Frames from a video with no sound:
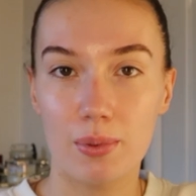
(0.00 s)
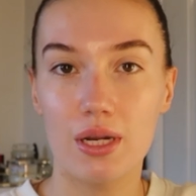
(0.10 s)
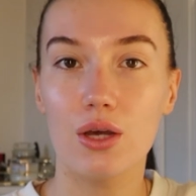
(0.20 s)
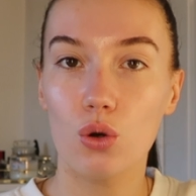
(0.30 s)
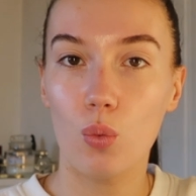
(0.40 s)
been
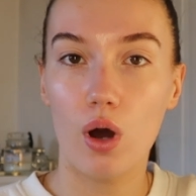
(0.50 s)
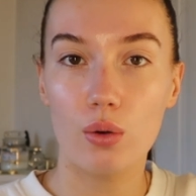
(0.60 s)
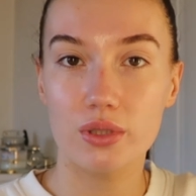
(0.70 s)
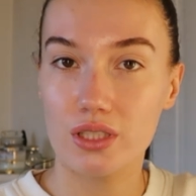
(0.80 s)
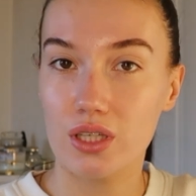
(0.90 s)
a little
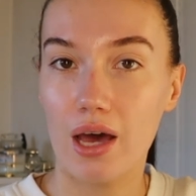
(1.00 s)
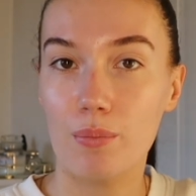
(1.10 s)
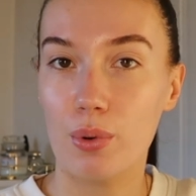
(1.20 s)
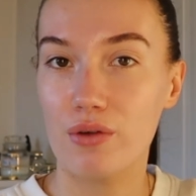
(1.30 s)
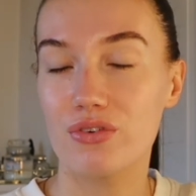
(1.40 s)
while since I
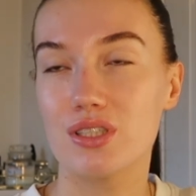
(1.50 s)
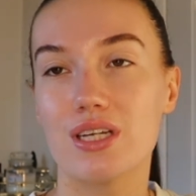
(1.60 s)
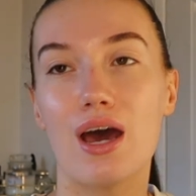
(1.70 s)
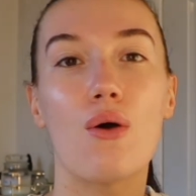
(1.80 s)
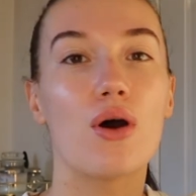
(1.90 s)
had breakfast
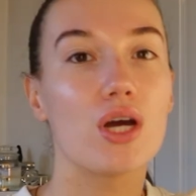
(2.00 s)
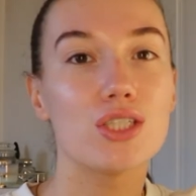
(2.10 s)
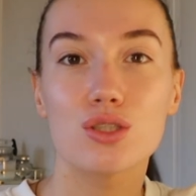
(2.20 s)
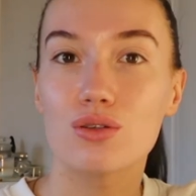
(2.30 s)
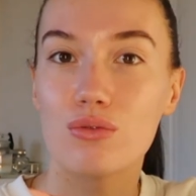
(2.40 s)
now and I
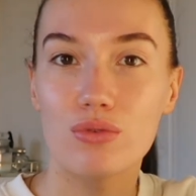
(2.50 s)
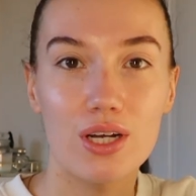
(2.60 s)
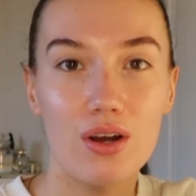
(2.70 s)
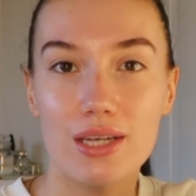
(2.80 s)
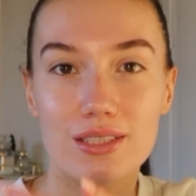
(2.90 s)
just
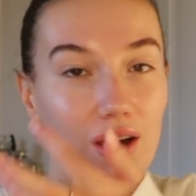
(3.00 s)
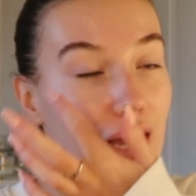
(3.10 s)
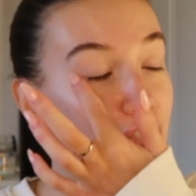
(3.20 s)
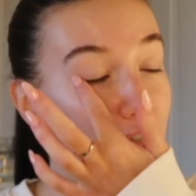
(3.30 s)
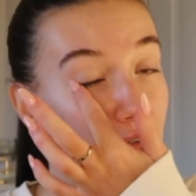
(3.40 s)
realized that I
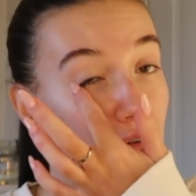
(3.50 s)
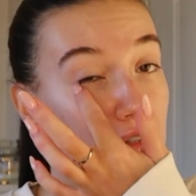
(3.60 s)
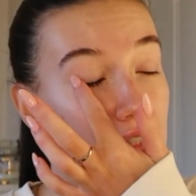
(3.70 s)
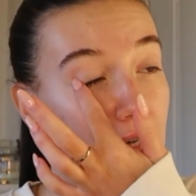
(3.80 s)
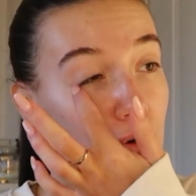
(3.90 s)
actually
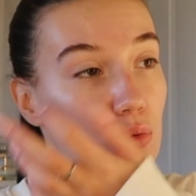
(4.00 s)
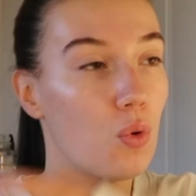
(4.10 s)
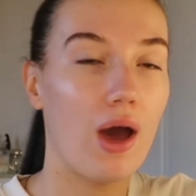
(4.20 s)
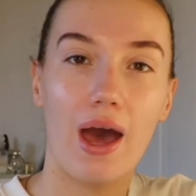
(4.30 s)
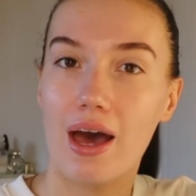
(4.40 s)
forgot to tell you
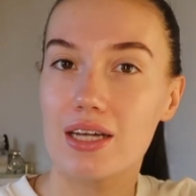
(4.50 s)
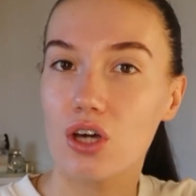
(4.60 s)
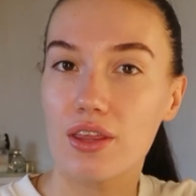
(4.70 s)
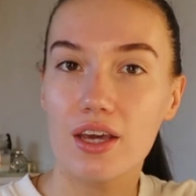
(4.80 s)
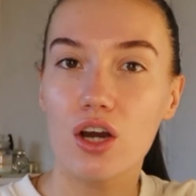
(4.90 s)
what I had.
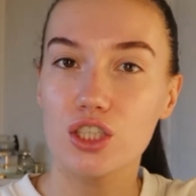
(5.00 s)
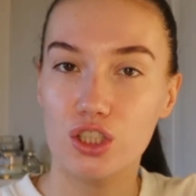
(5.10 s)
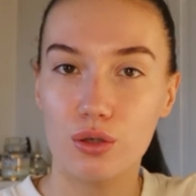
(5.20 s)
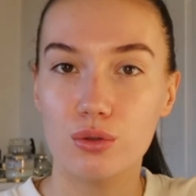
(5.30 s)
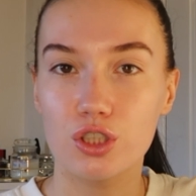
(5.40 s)
I think I
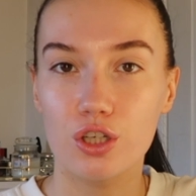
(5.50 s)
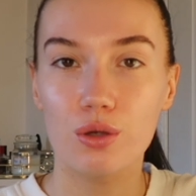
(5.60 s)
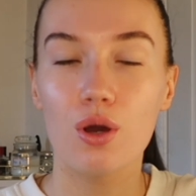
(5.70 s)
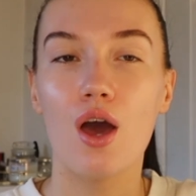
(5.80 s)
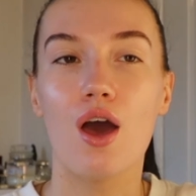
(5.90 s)
showed
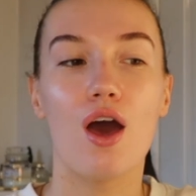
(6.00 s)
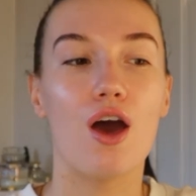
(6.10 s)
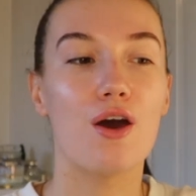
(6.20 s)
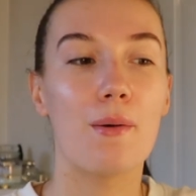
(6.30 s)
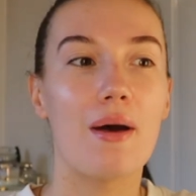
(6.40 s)
you.
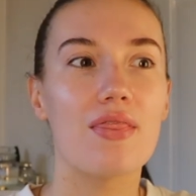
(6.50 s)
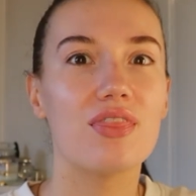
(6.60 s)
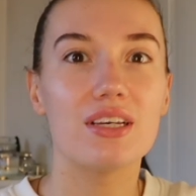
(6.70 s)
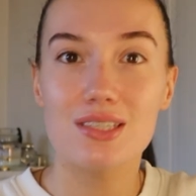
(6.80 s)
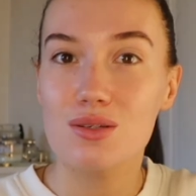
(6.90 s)

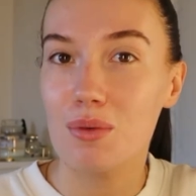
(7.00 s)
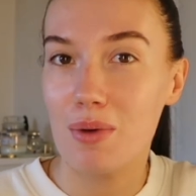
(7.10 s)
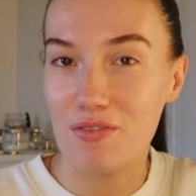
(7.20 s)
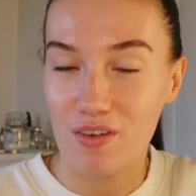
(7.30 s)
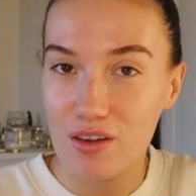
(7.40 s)
This is one of
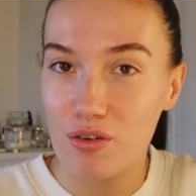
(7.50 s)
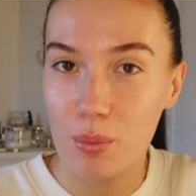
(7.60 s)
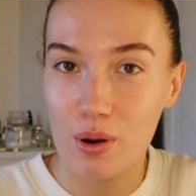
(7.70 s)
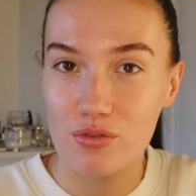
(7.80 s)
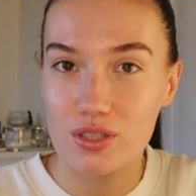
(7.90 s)
my favorite
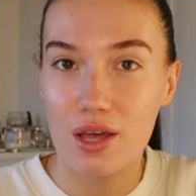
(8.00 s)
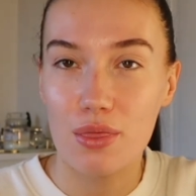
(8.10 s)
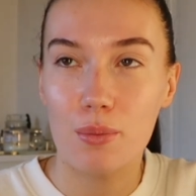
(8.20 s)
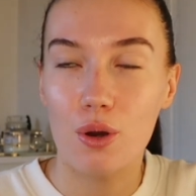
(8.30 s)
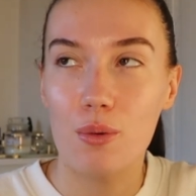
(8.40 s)
breakfasts
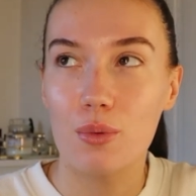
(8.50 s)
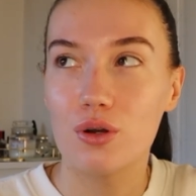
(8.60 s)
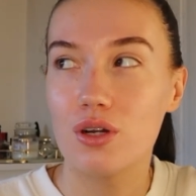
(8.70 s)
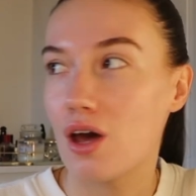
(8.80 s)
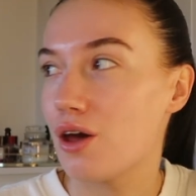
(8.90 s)
at the
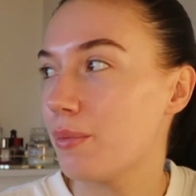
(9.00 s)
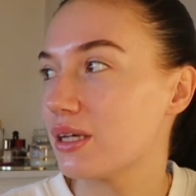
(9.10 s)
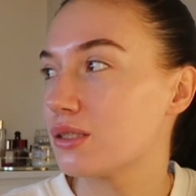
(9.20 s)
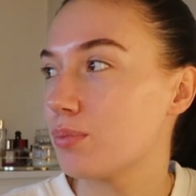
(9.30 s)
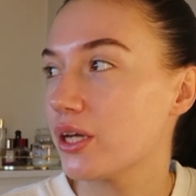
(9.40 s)
moment,
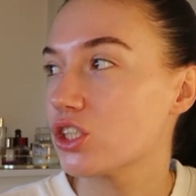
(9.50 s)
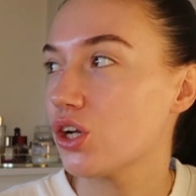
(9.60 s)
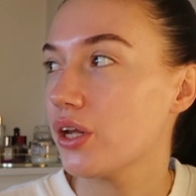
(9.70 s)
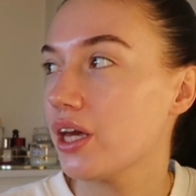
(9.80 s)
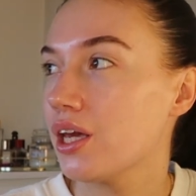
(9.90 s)

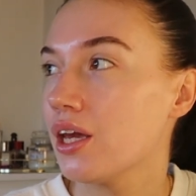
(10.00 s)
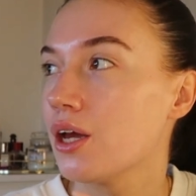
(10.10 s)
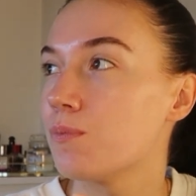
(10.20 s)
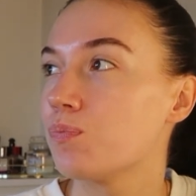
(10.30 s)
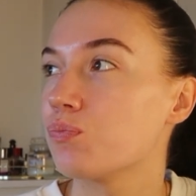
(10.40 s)
especially